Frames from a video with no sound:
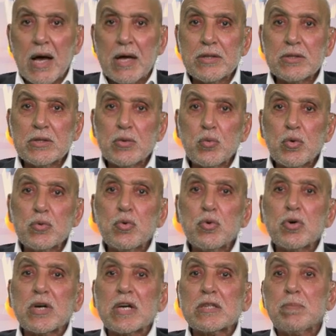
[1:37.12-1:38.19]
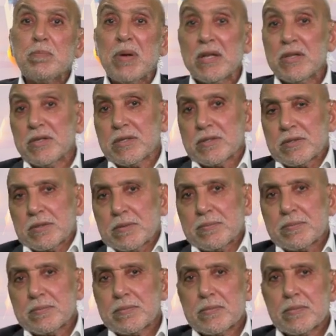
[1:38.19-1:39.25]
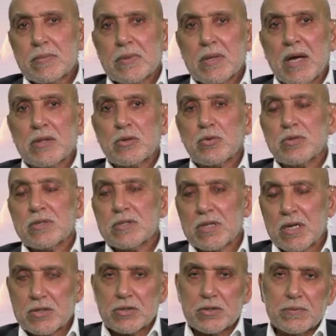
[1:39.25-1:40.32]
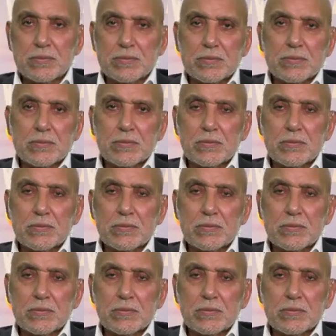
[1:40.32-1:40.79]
And when we look at buildings and construction,